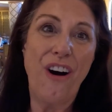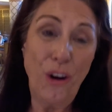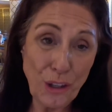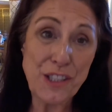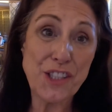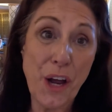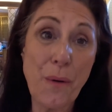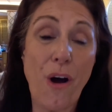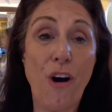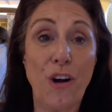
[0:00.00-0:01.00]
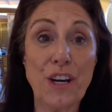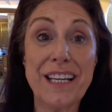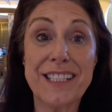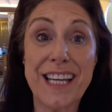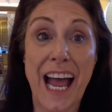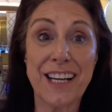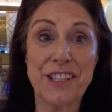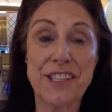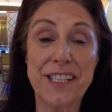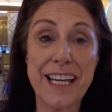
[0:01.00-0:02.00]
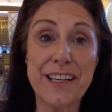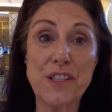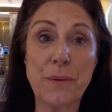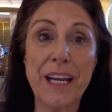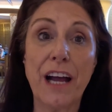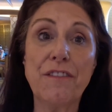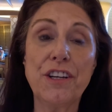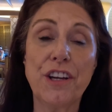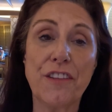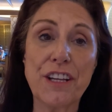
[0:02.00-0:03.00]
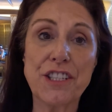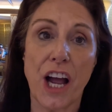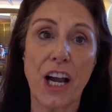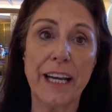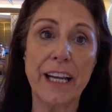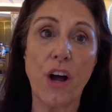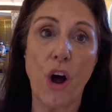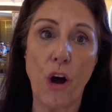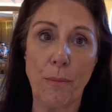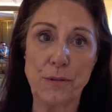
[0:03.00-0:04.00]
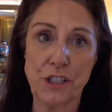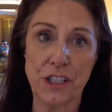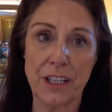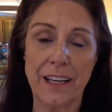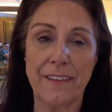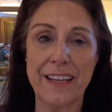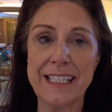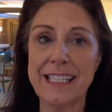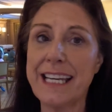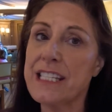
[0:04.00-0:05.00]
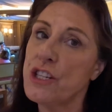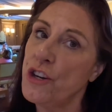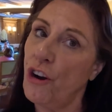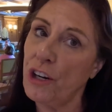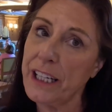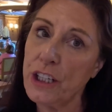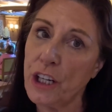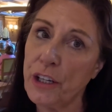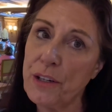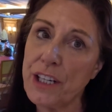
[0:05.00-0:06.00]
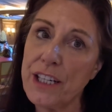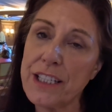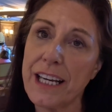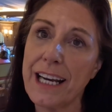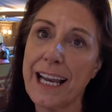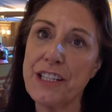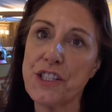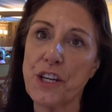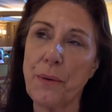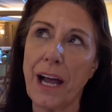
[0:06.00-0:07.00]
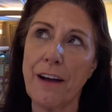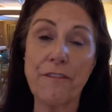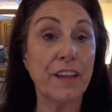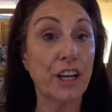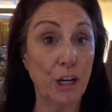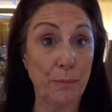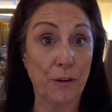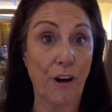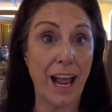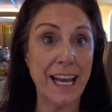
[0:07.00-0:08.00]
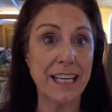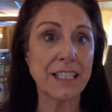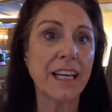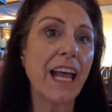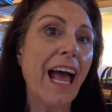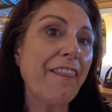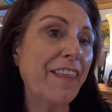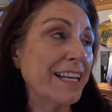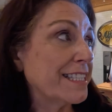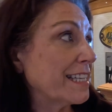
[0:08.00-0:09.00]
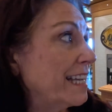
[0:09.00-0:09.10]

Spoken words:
Also on deck 6, we have another dining option. This is not included unless you have the upgrade. This